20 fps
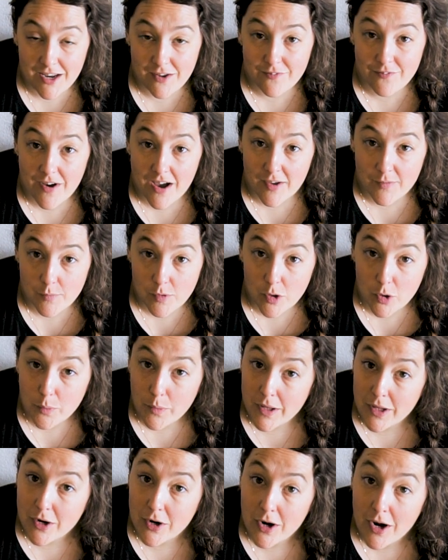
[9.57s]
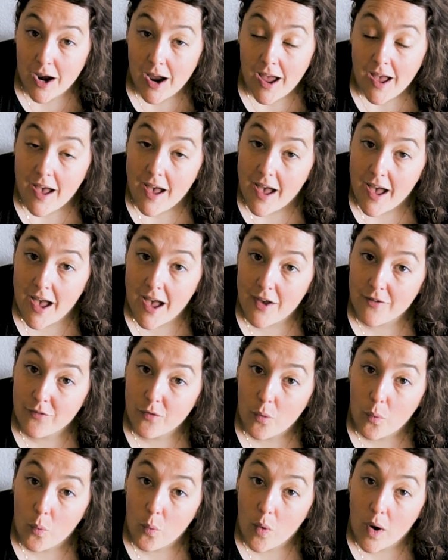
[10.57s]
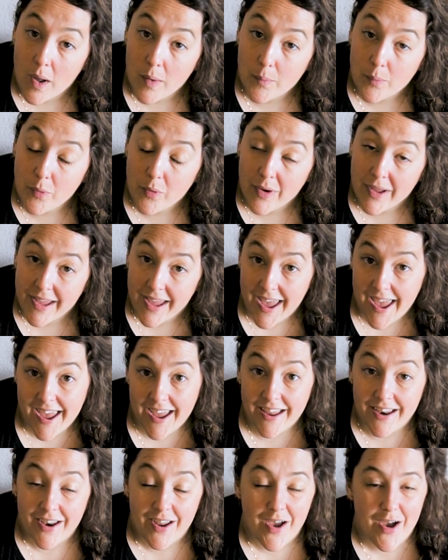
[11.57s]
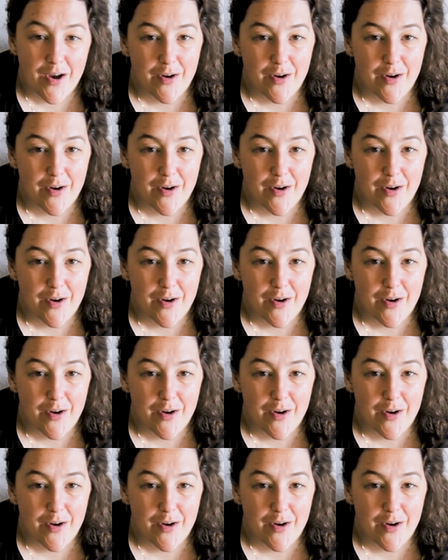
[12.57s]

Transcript: 85mm f1.8